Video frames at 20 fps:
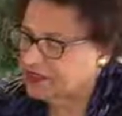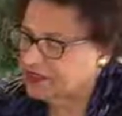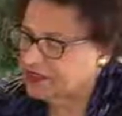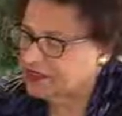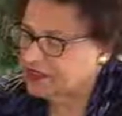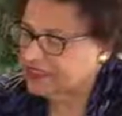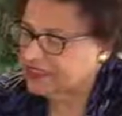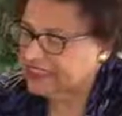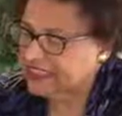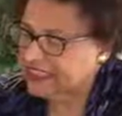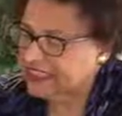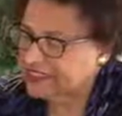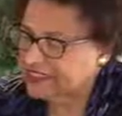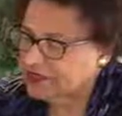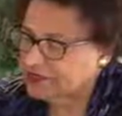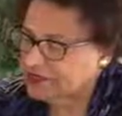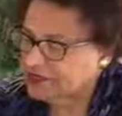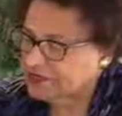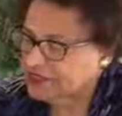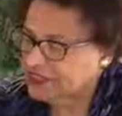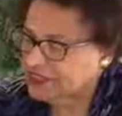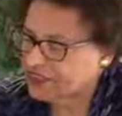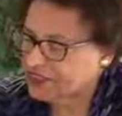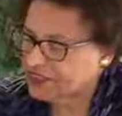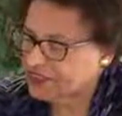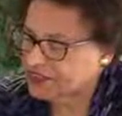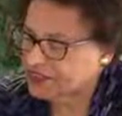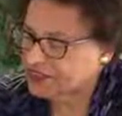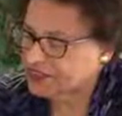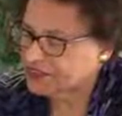We let go of any
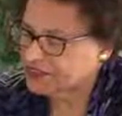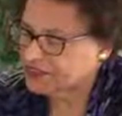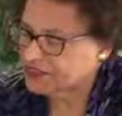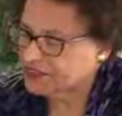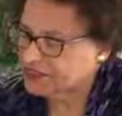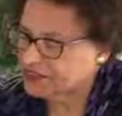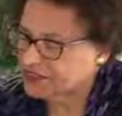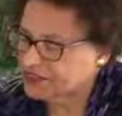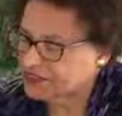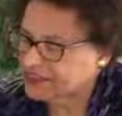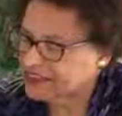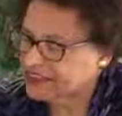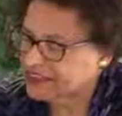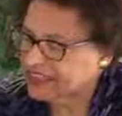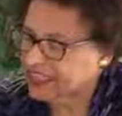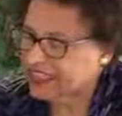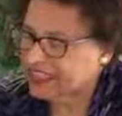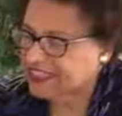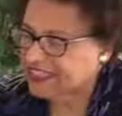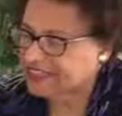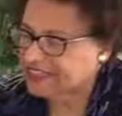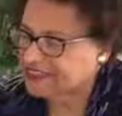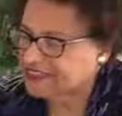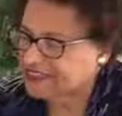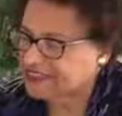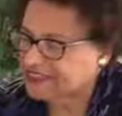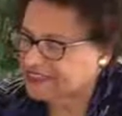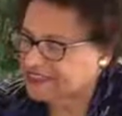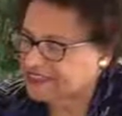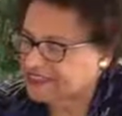fears or
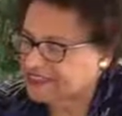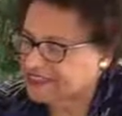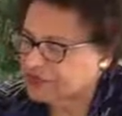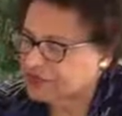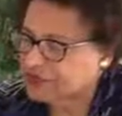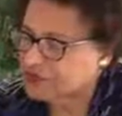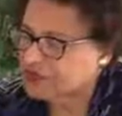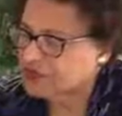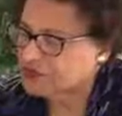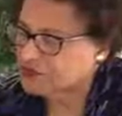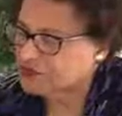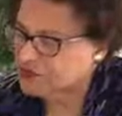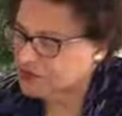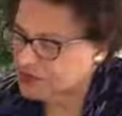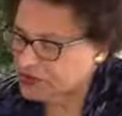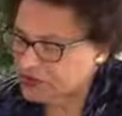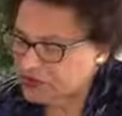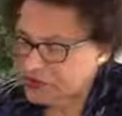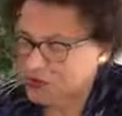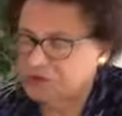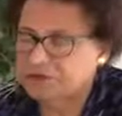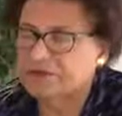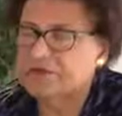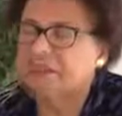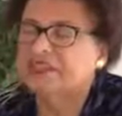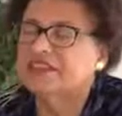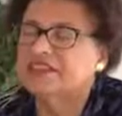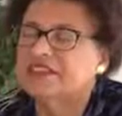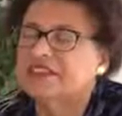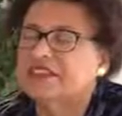anxieties, and we affirm
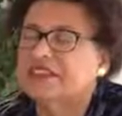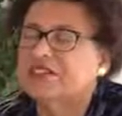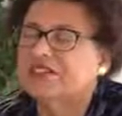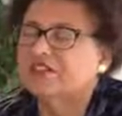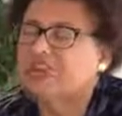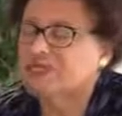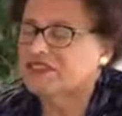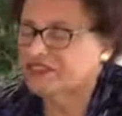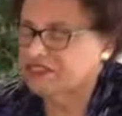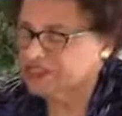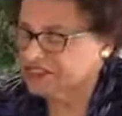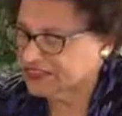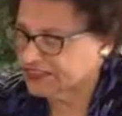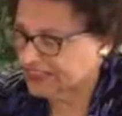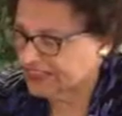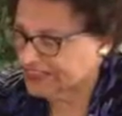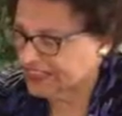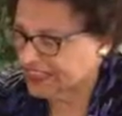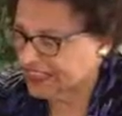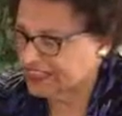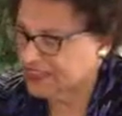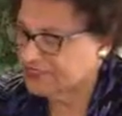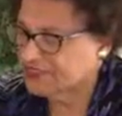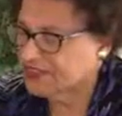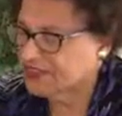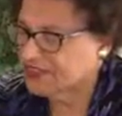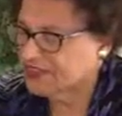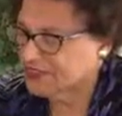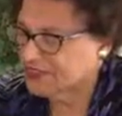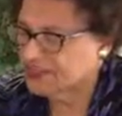that all are safe,
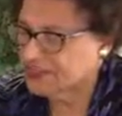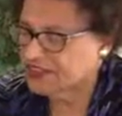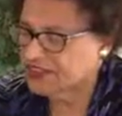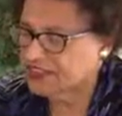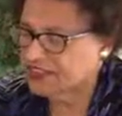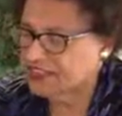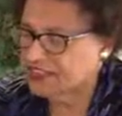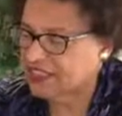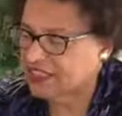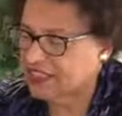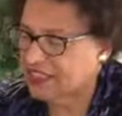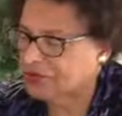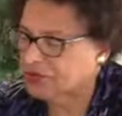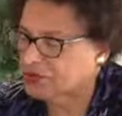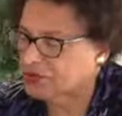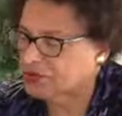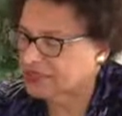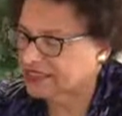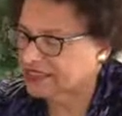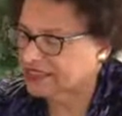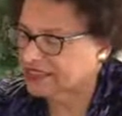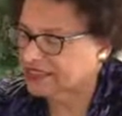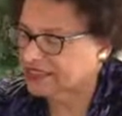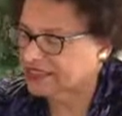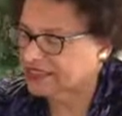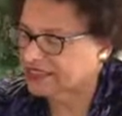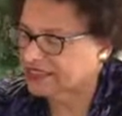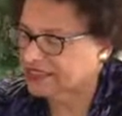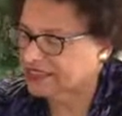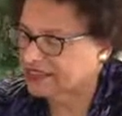healthy, and
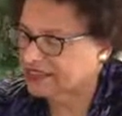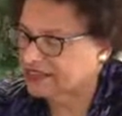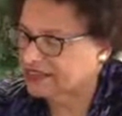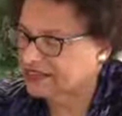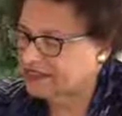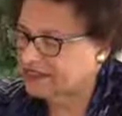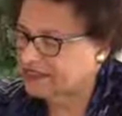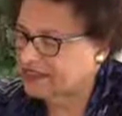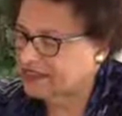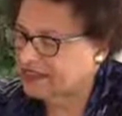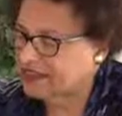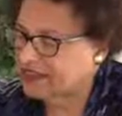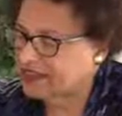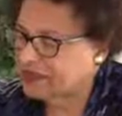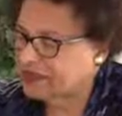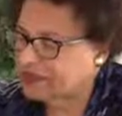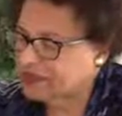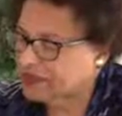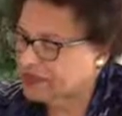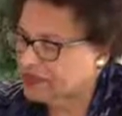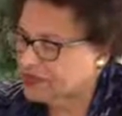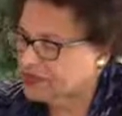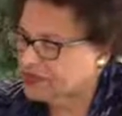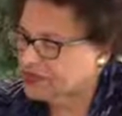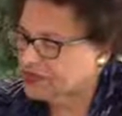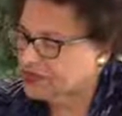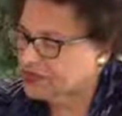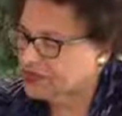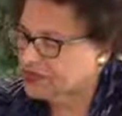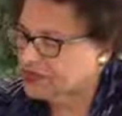protected. We bless
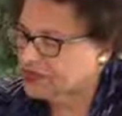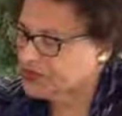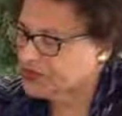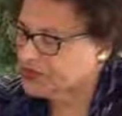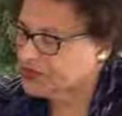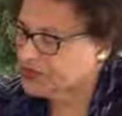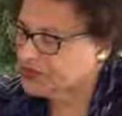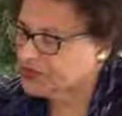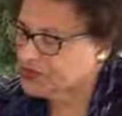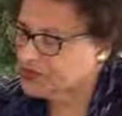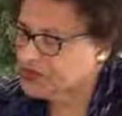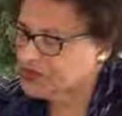all those who